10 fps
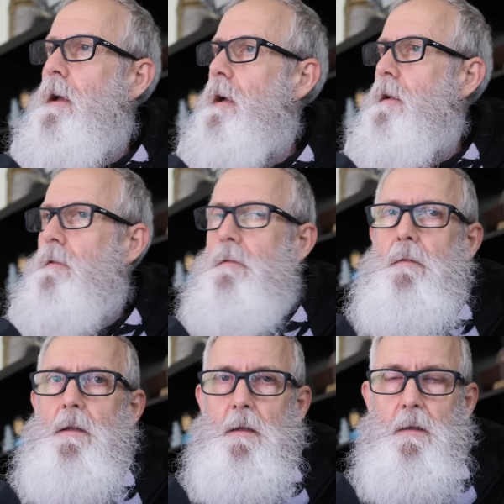And
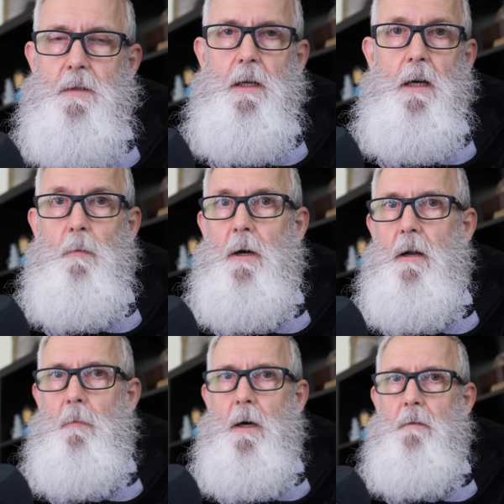the Scout
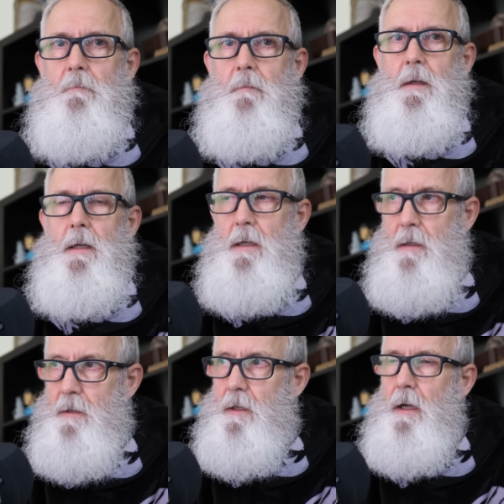101
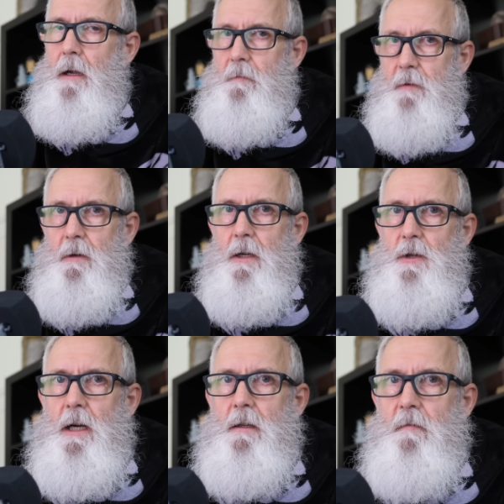is a very
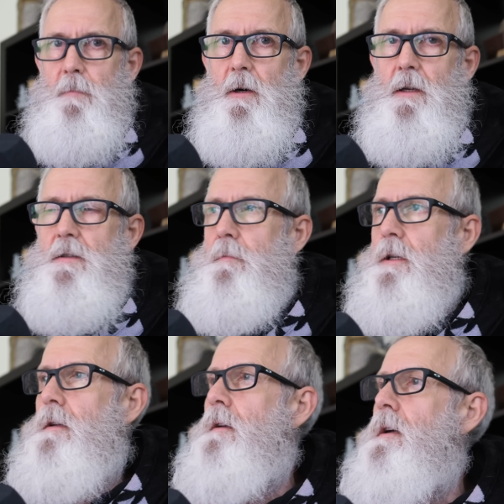attractive bike to
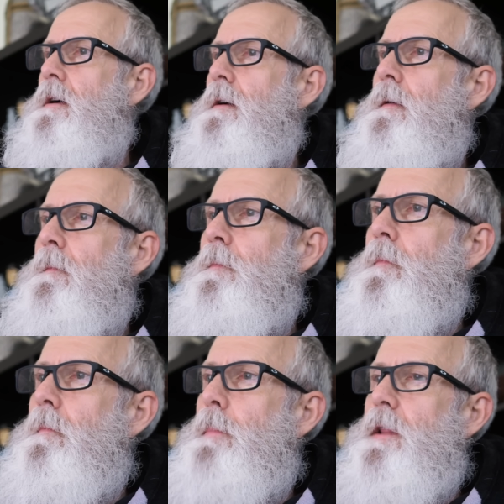me.
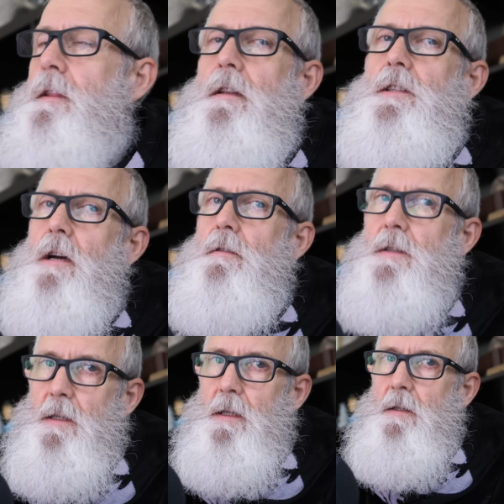But then so
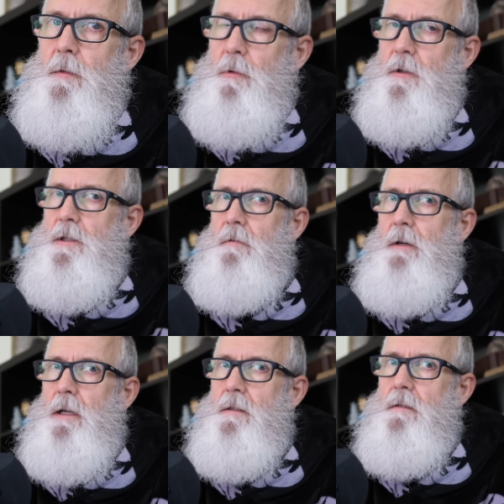is the Sportster
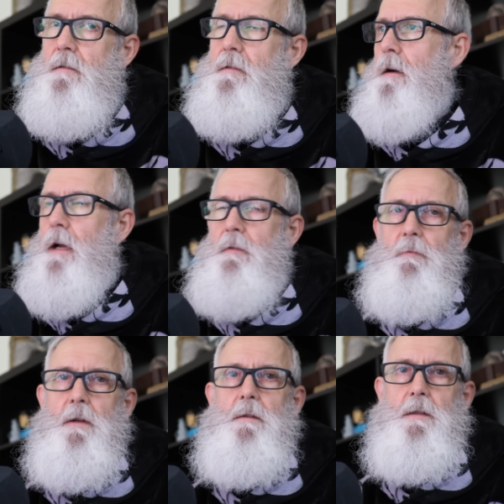S. I haven't
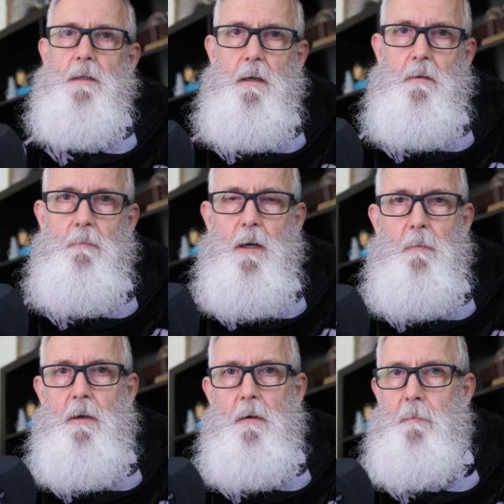ridden the Scout
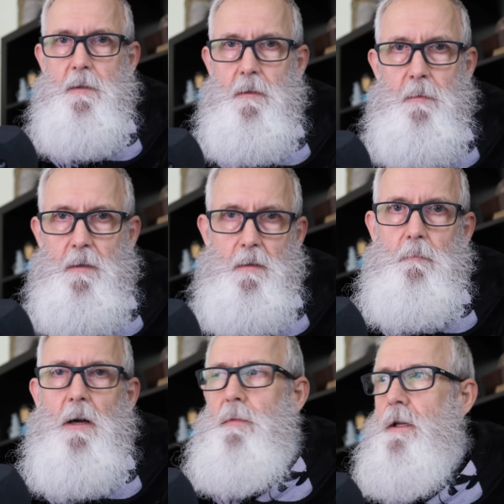101, obviously, because it
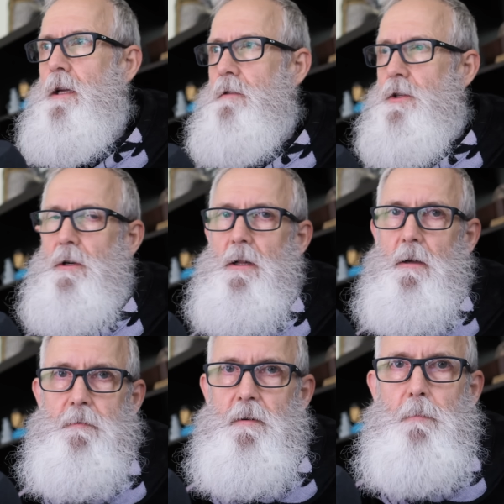won't be here in
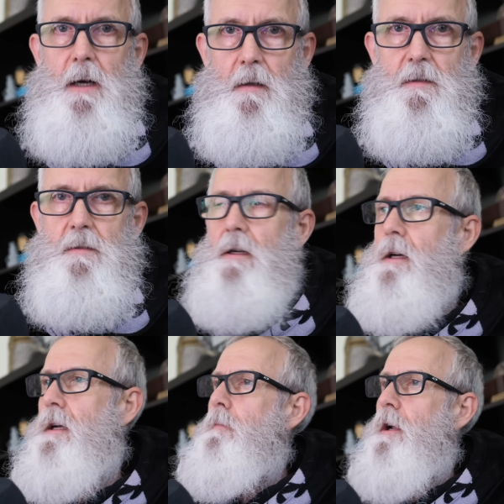Australia for months.
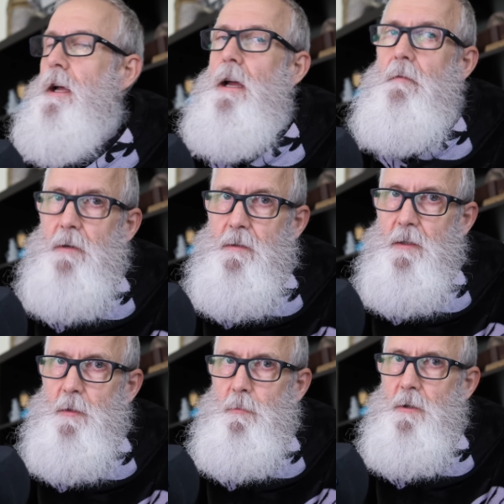But I have ridden
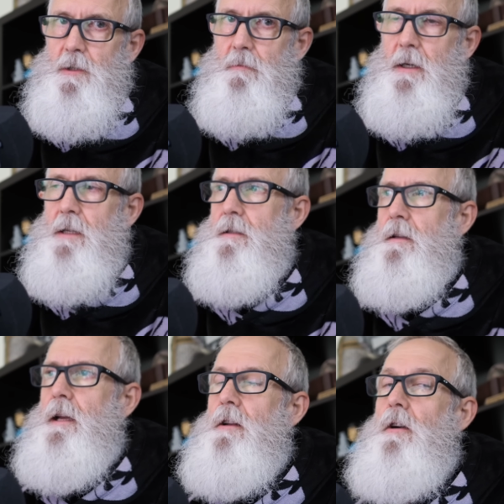the Sportster S,
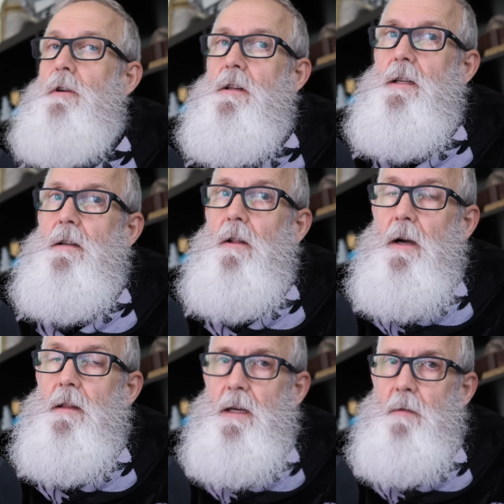and I really did
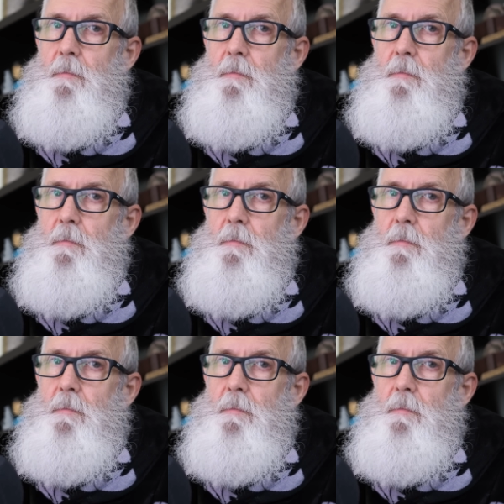like that